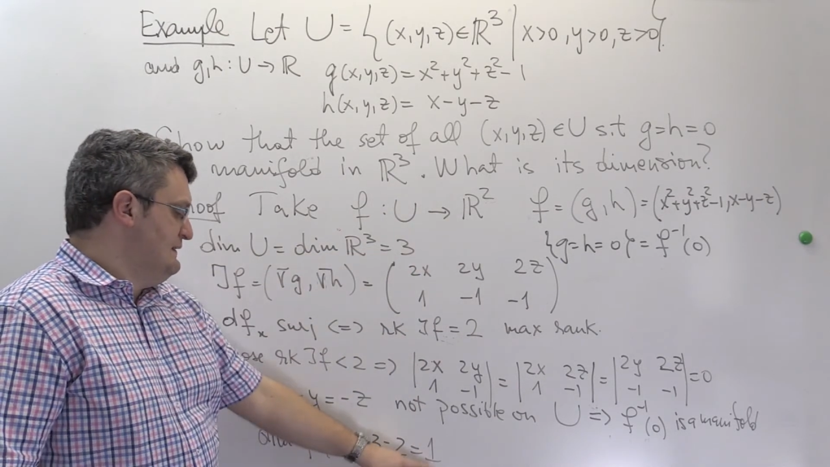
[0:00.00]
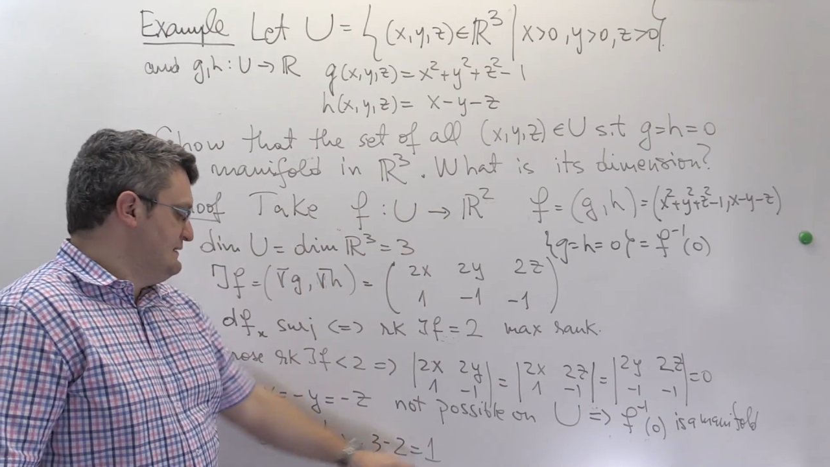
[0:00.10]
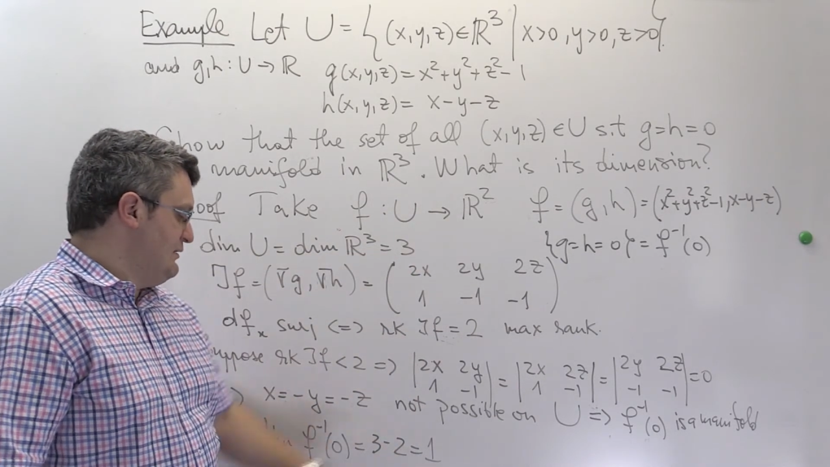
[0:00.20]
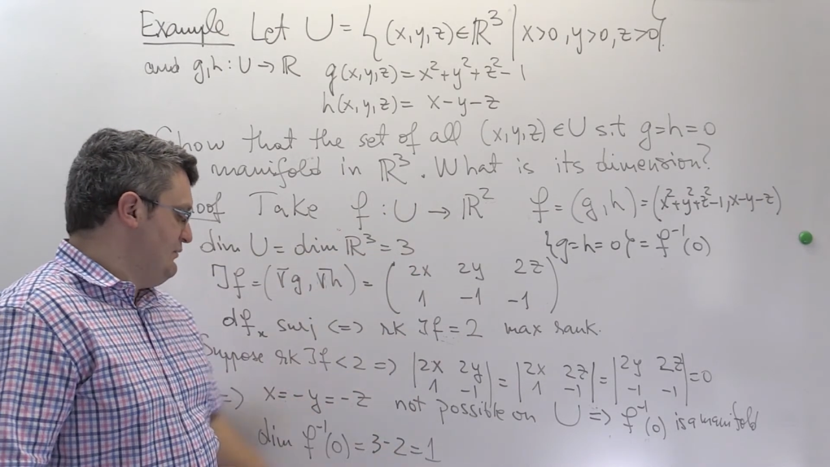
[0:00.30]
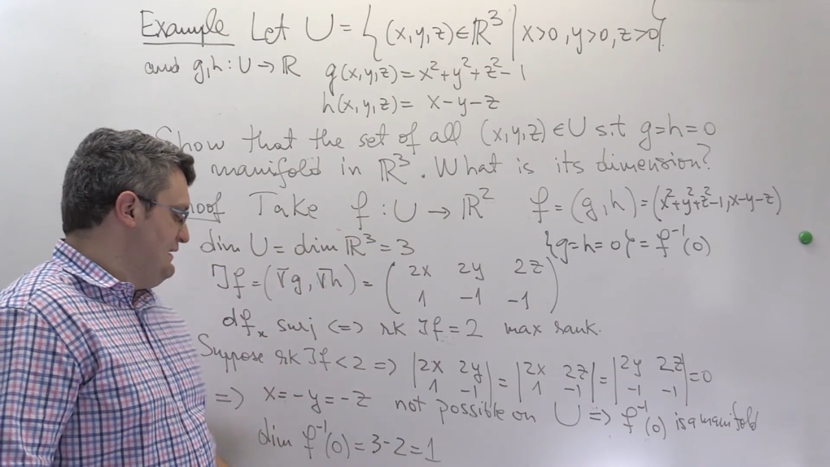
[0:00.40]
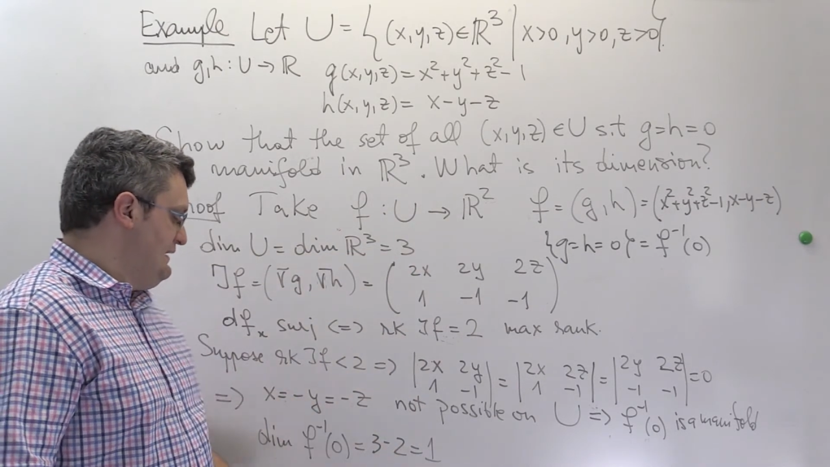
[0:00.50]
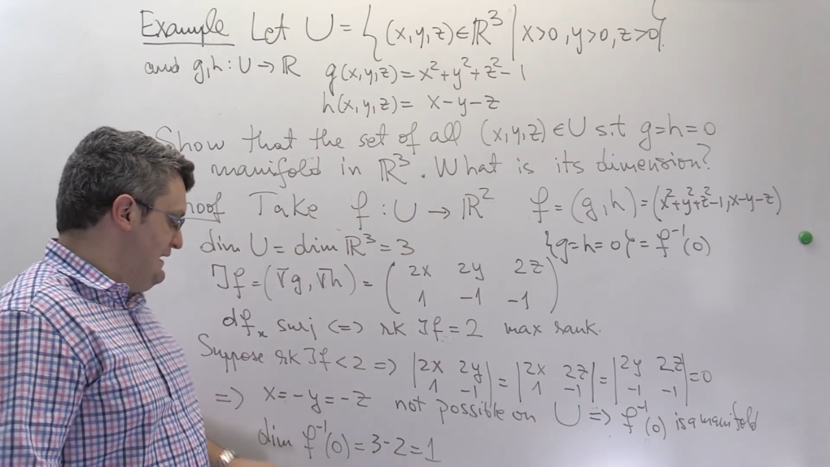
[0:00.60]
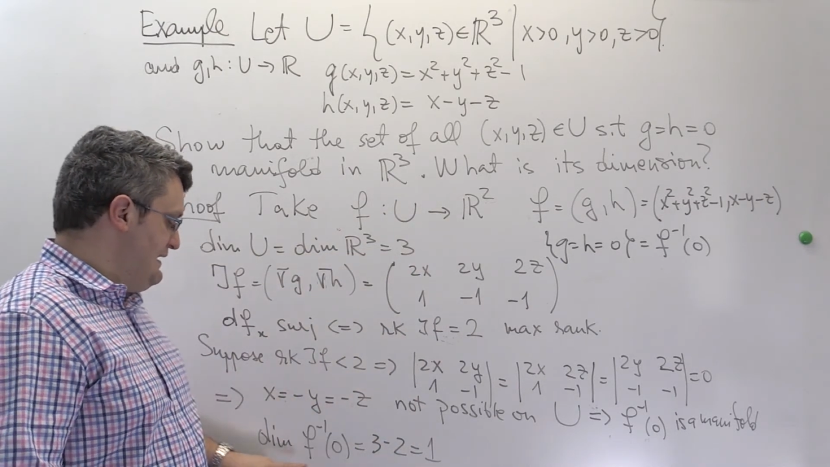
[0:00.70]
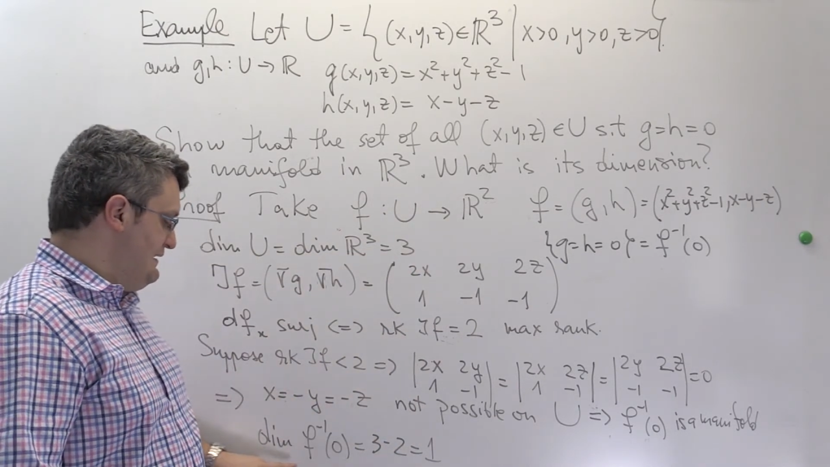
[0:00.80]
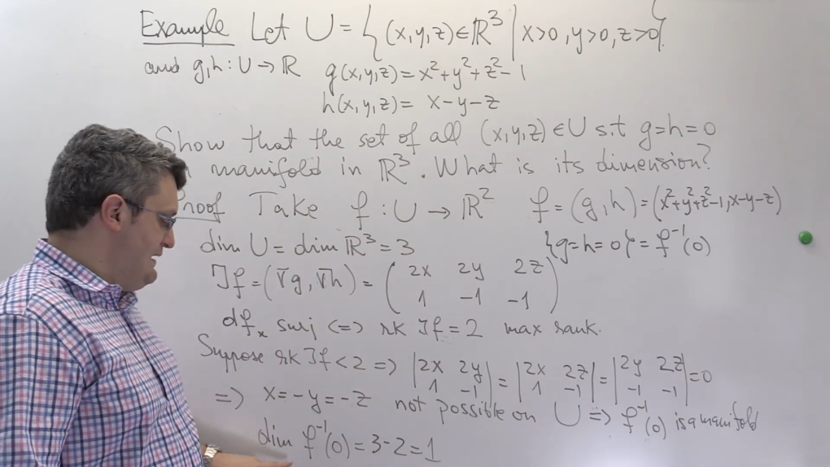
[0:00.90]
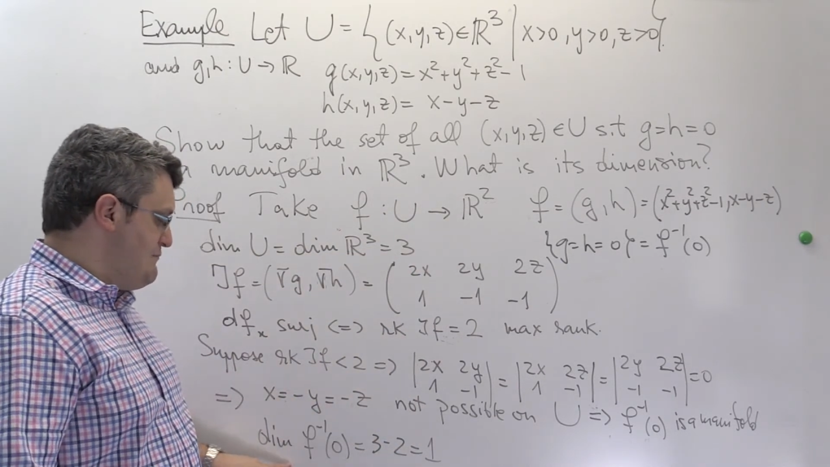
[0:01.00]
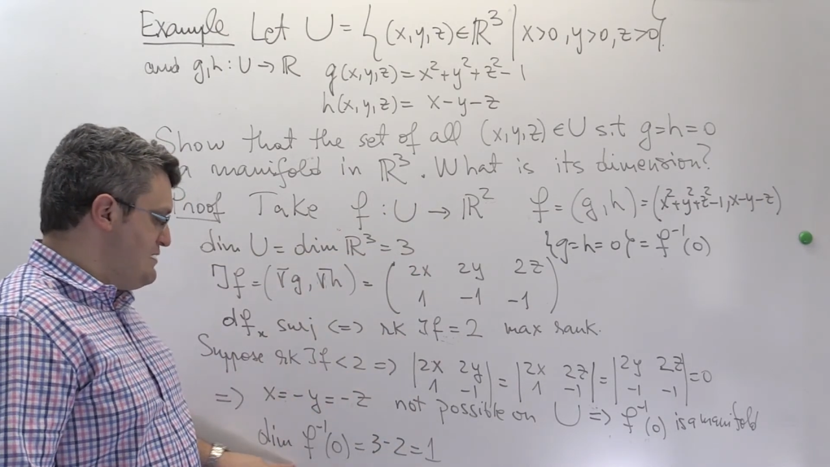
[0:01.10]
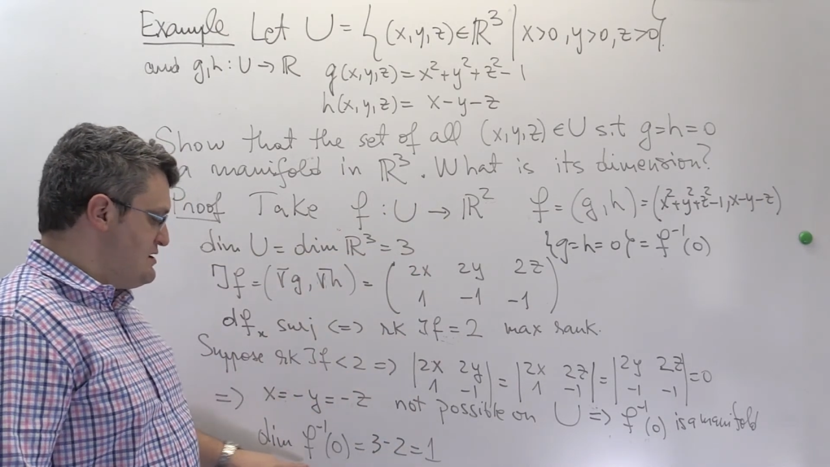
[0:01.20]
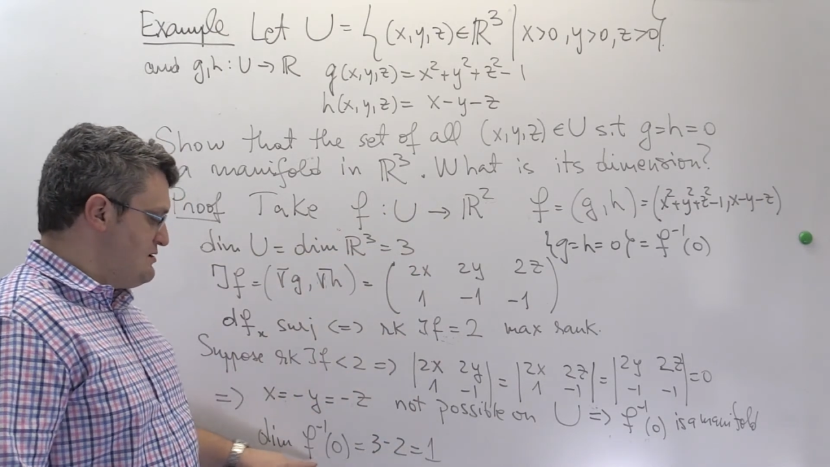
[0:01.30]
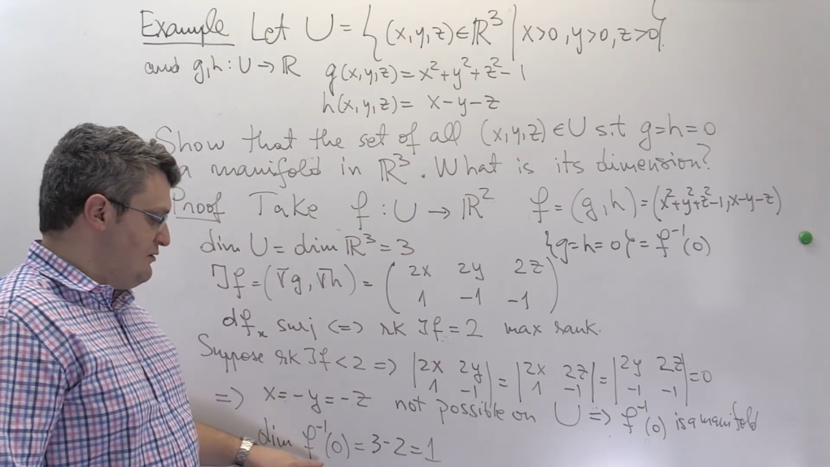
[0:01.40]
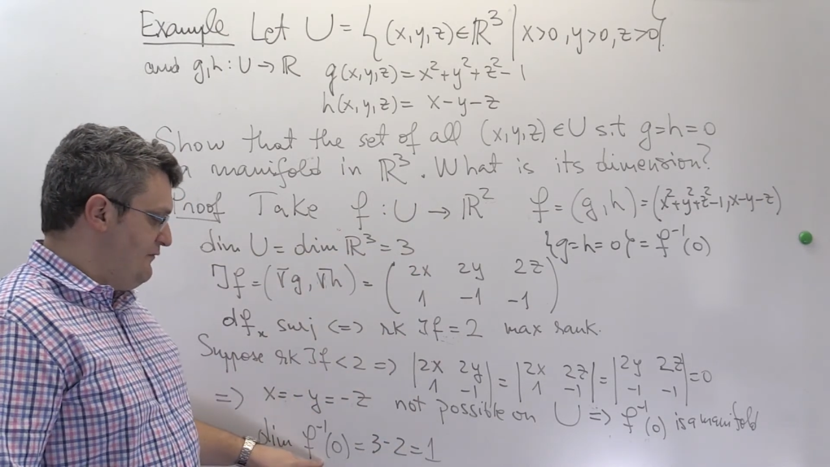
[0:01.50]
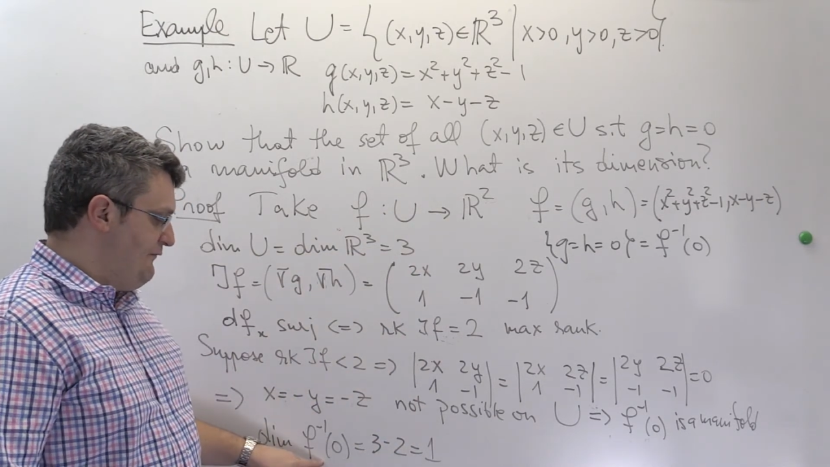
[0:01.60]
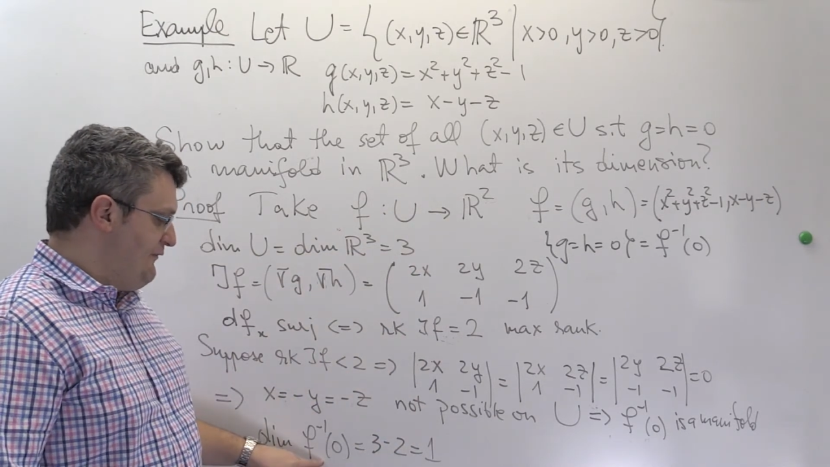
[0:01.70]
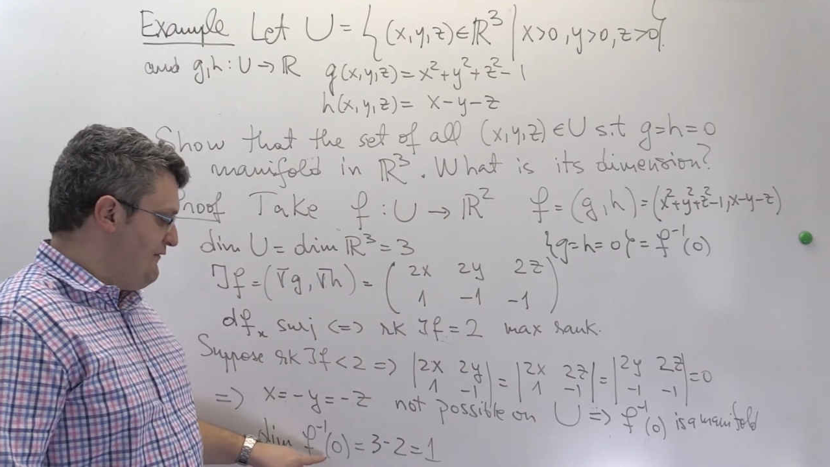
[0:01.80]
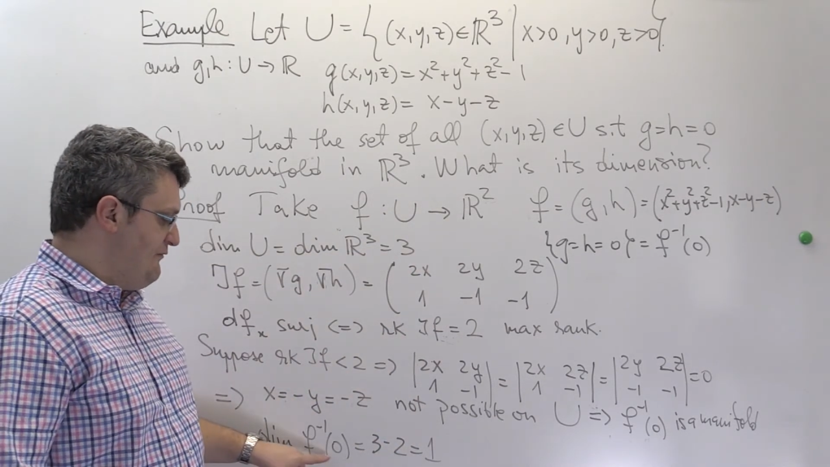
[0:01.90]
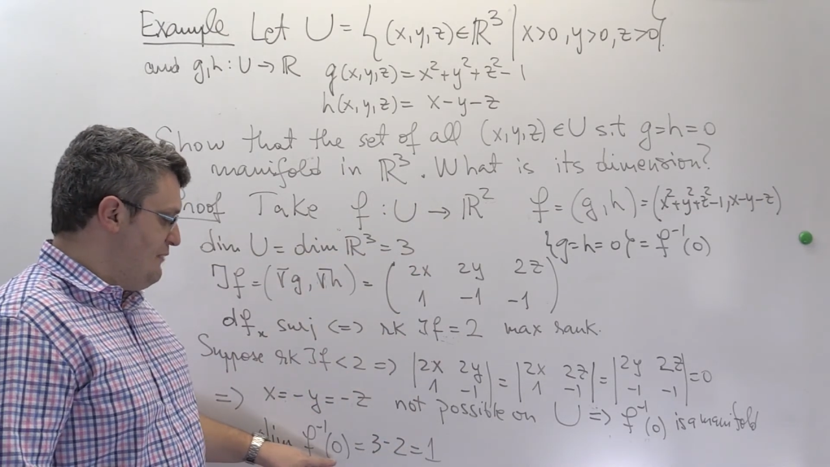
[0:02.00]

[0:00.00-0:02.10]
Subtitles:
So in the end, dimension of f